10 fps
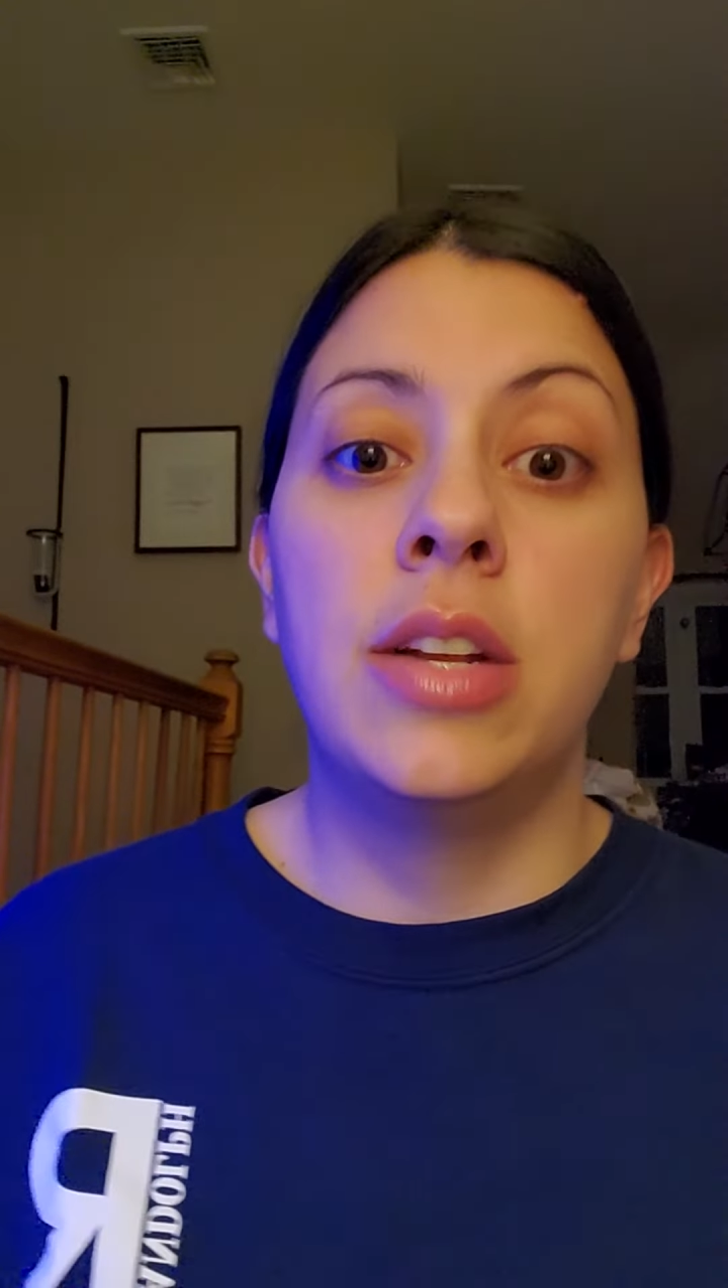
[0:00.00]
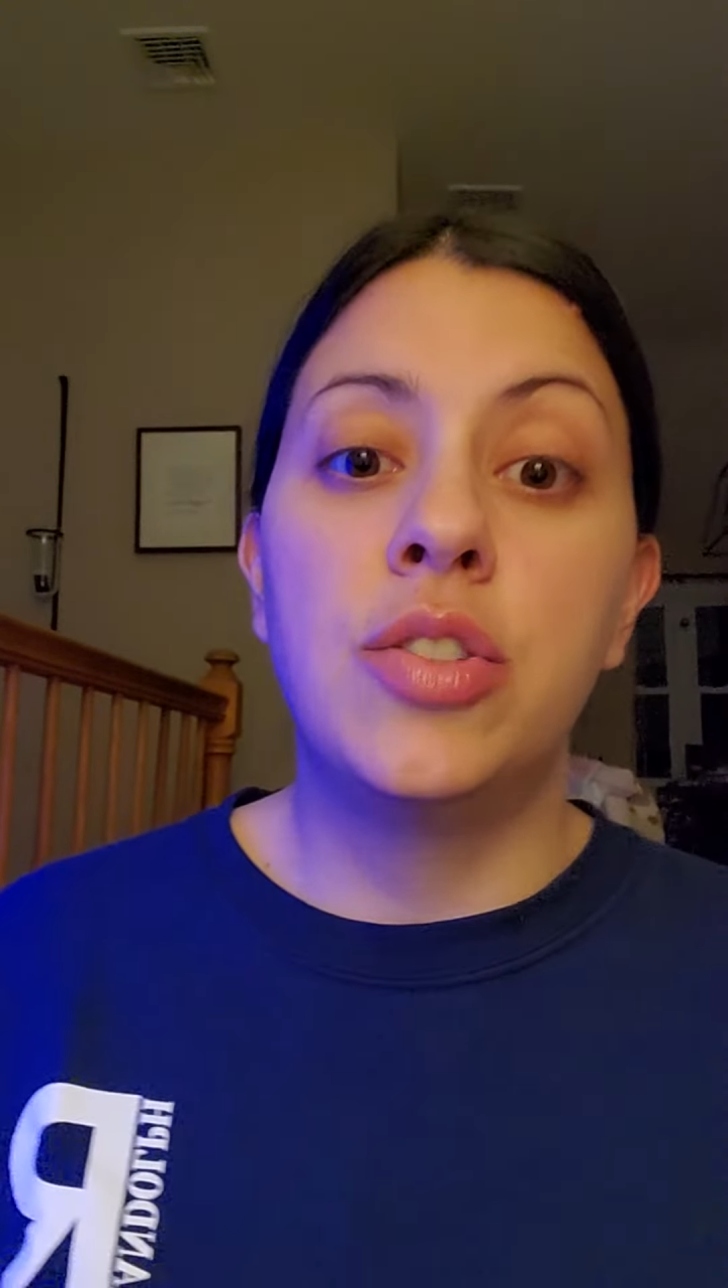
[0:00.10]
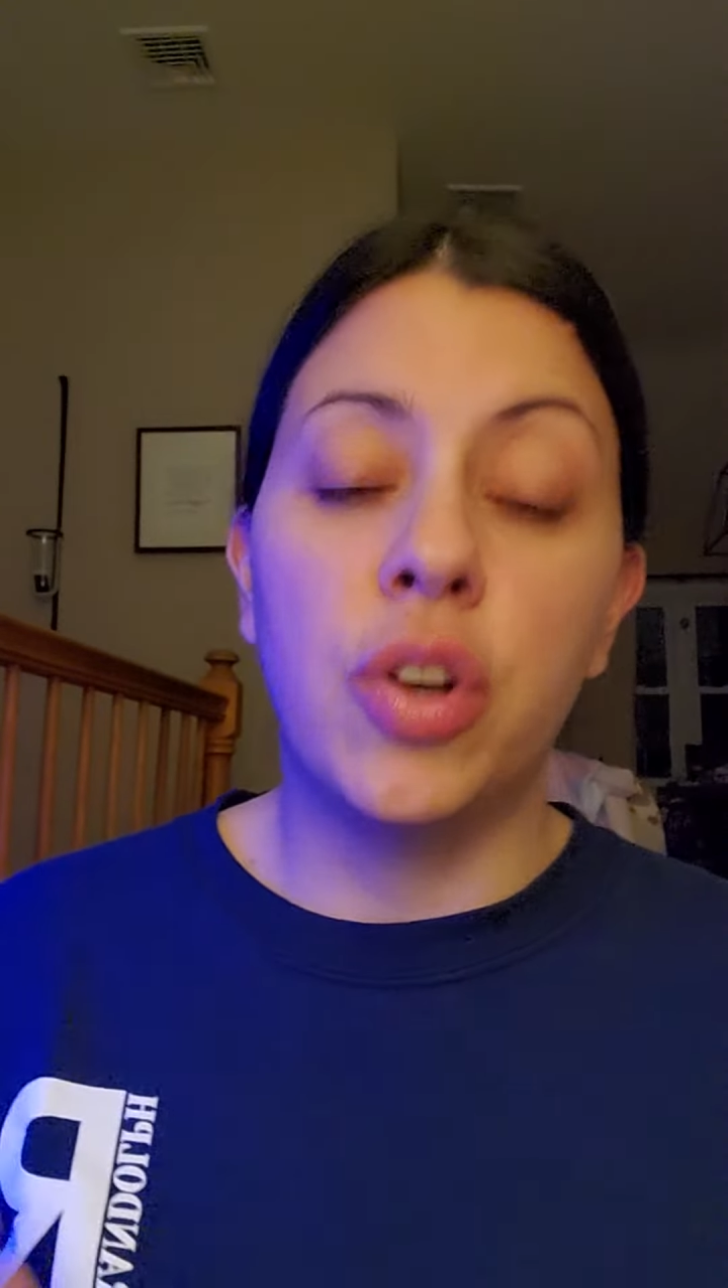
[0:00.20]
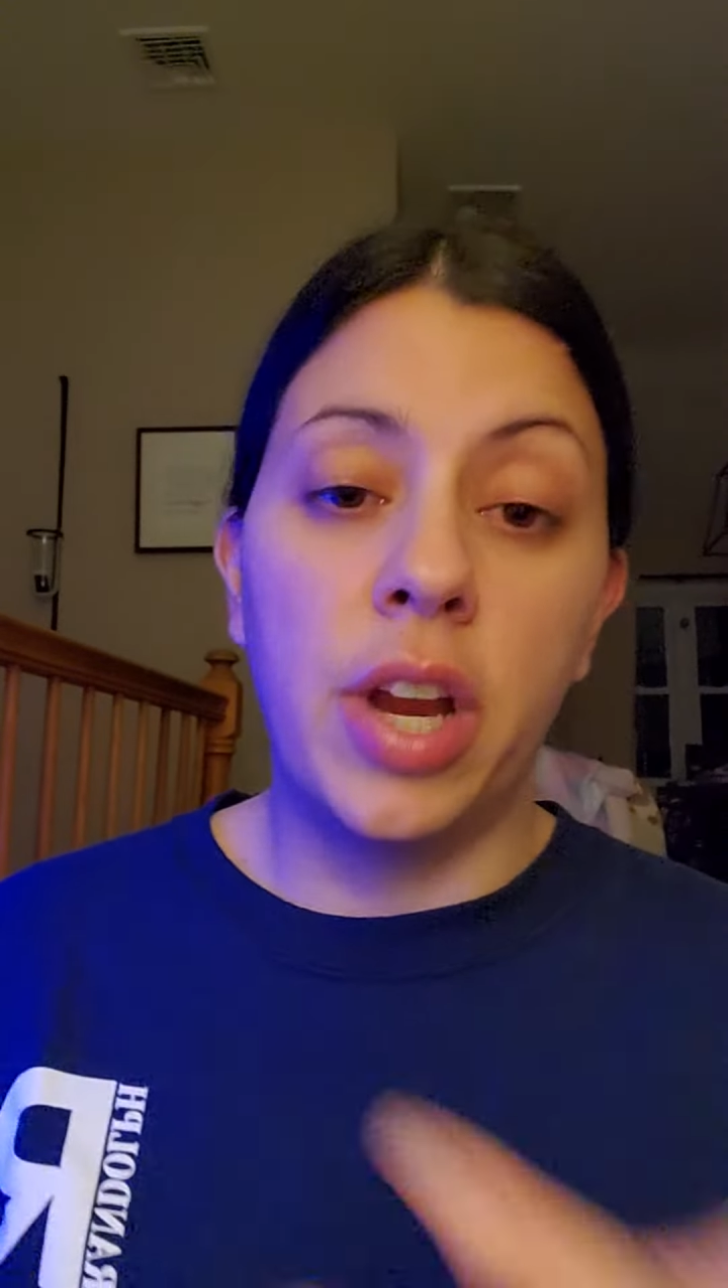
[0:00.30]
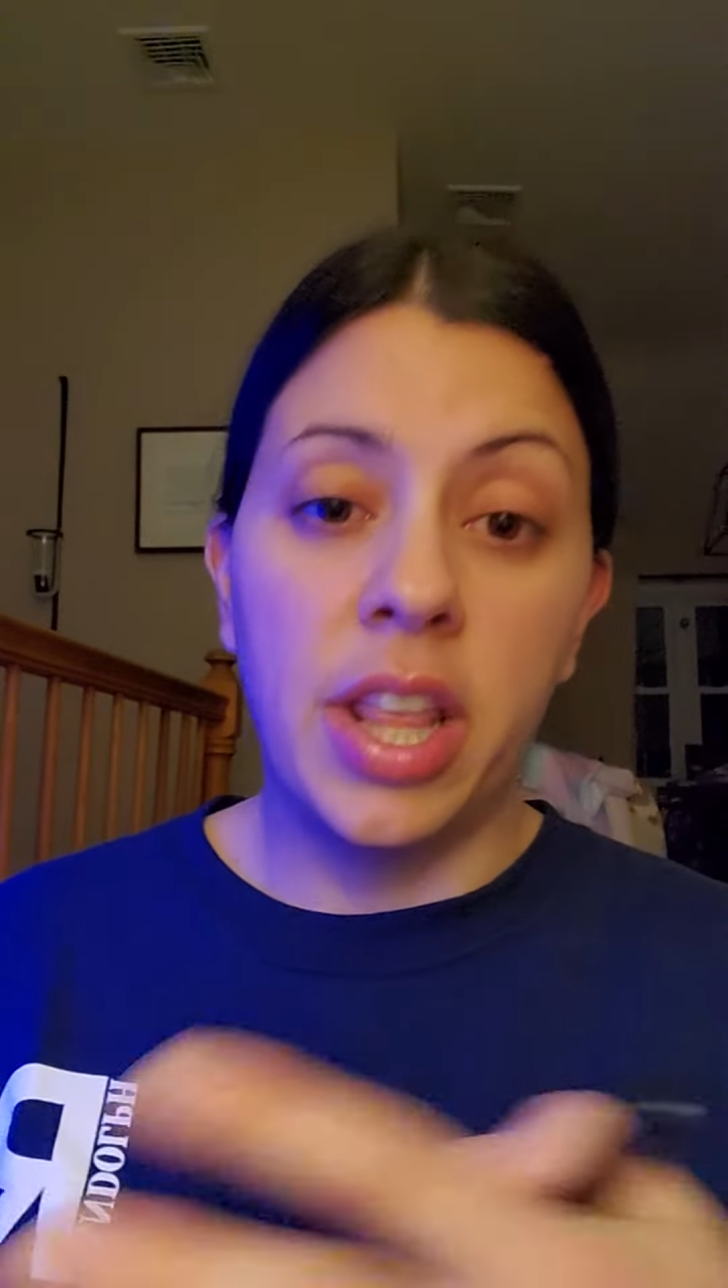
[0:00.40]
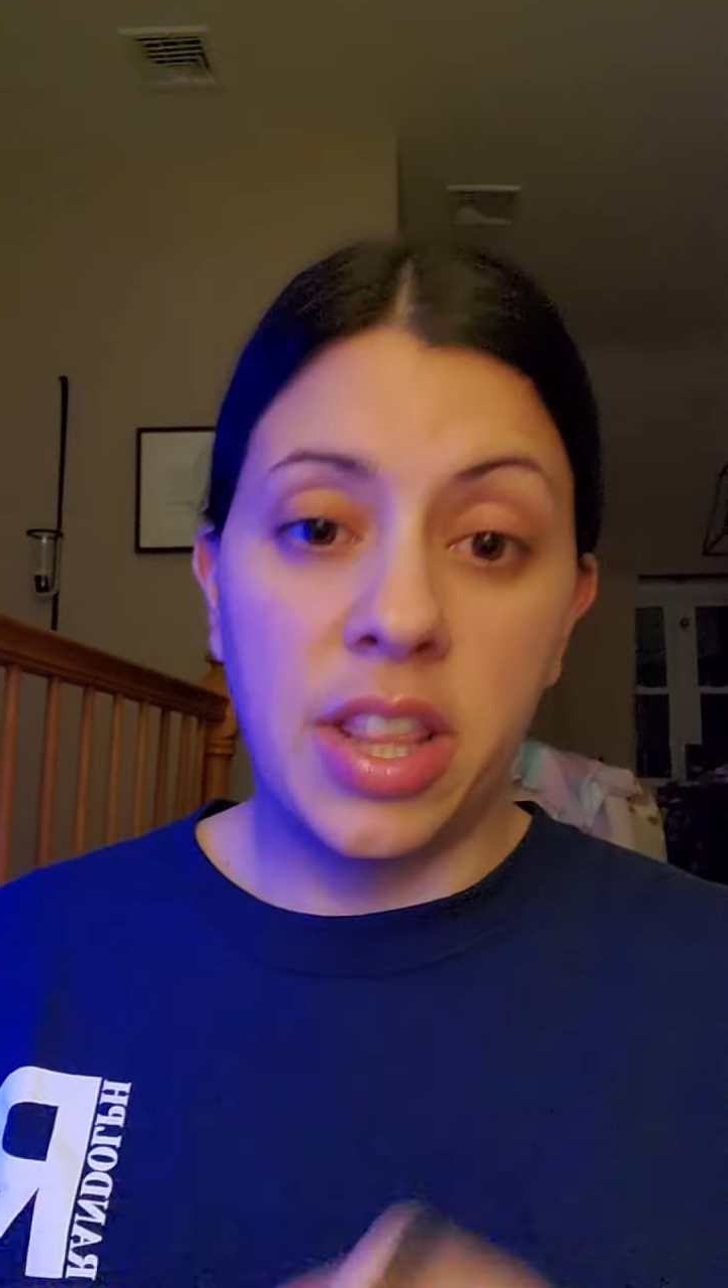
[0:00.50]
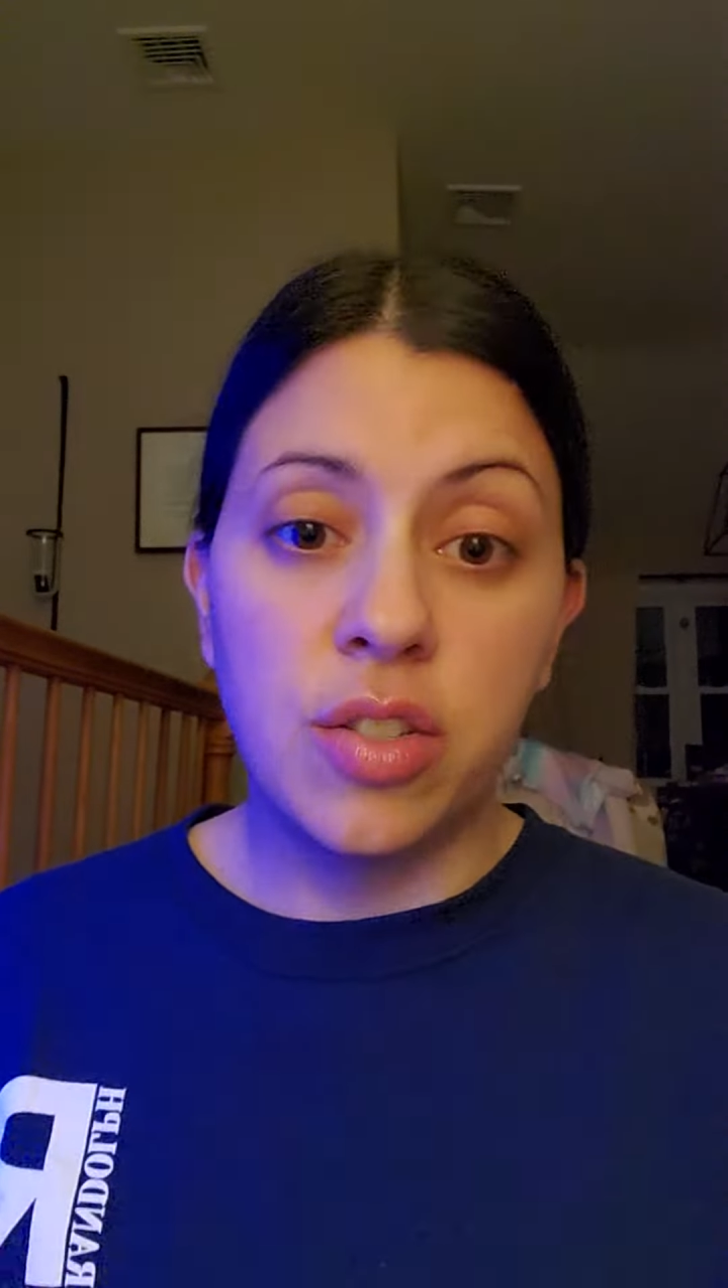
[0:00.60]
during the